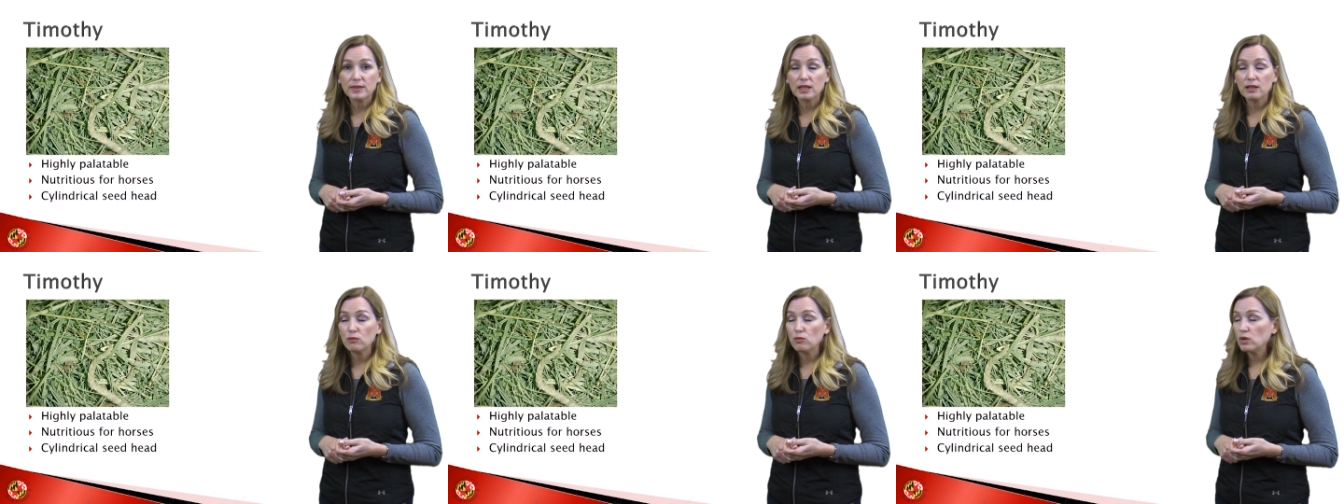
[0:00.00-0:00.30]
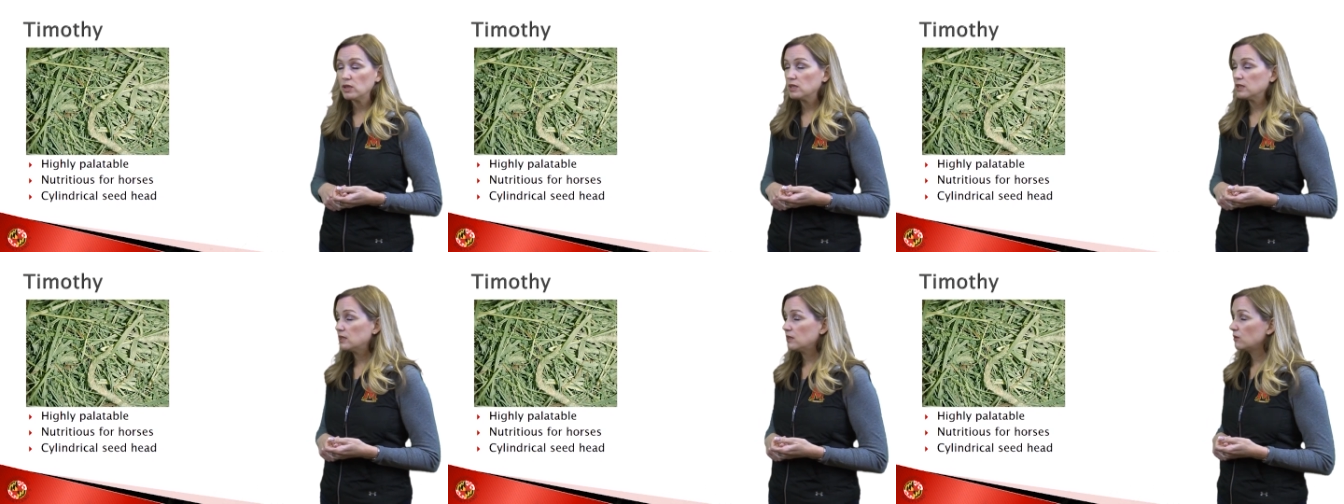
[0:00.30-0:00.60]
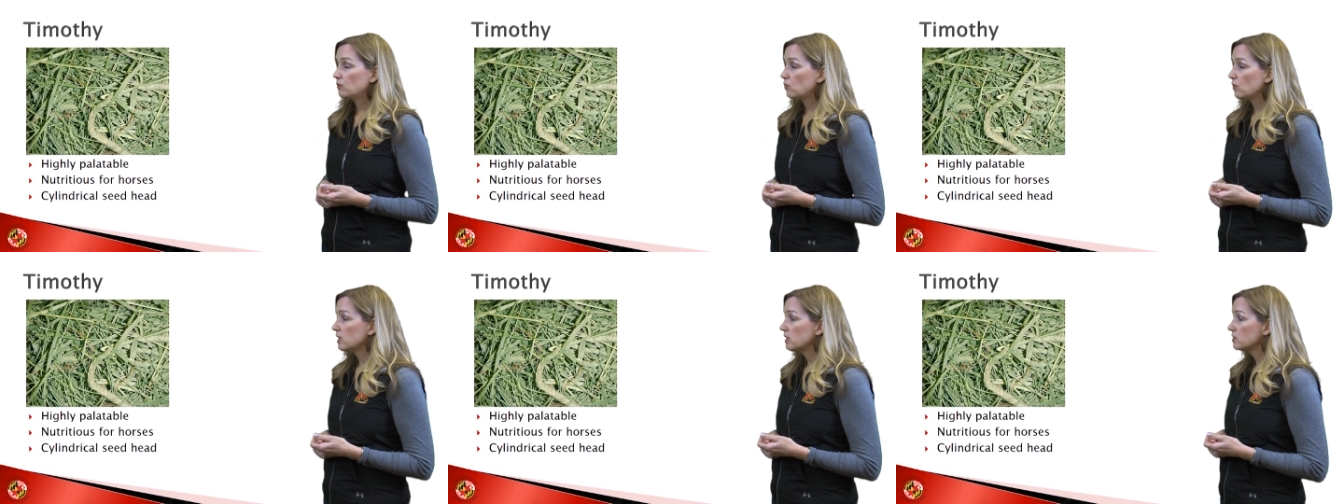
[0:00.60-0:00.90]
one of
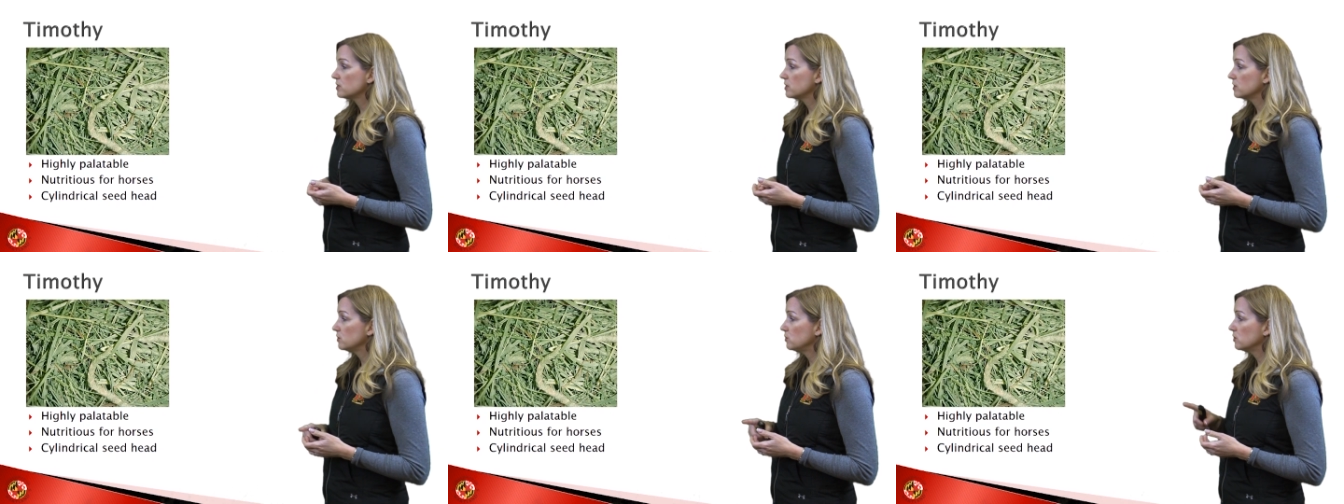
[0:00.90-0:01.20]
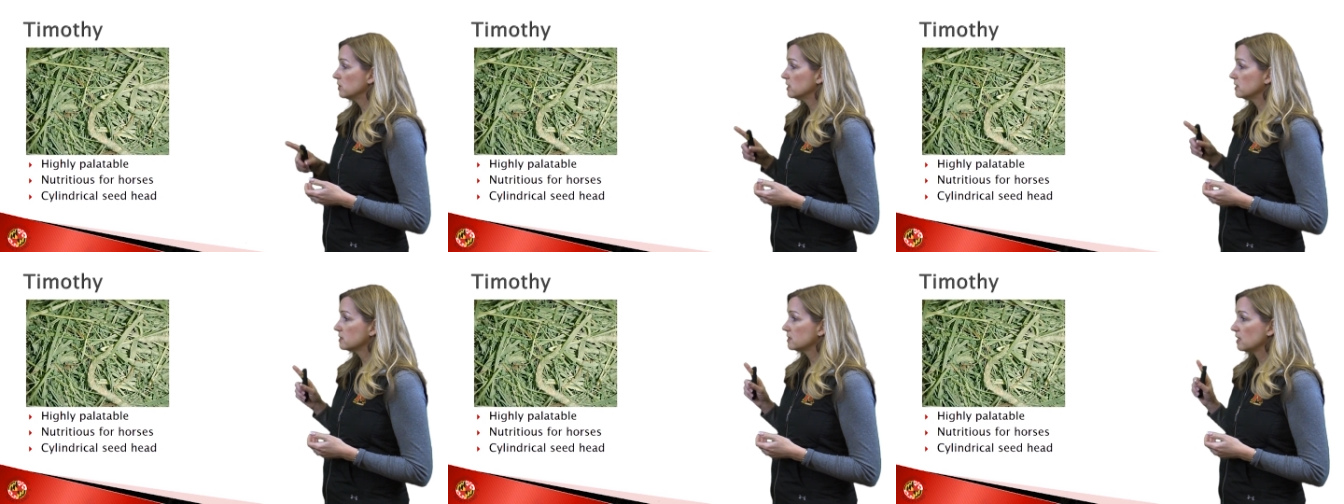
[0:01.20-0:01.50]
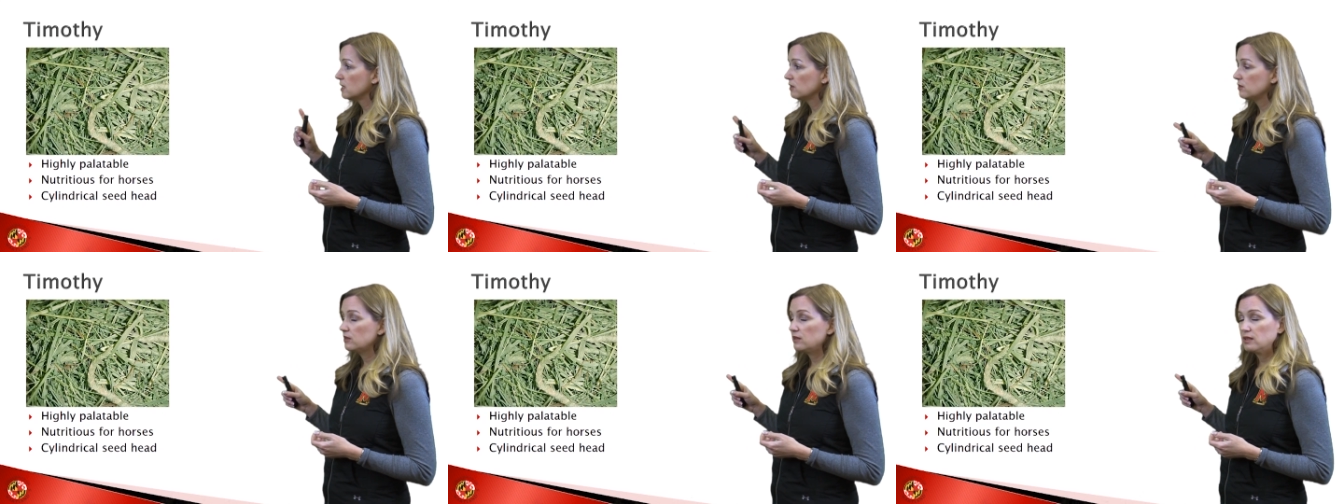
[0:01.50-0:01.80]
the ways that you can
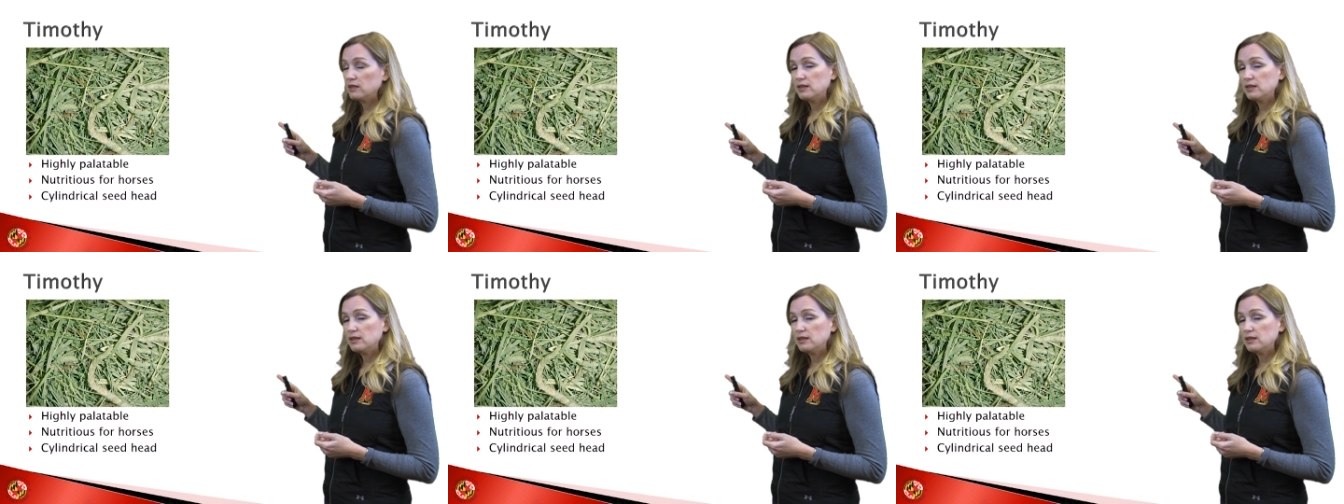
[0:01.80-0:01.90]
tell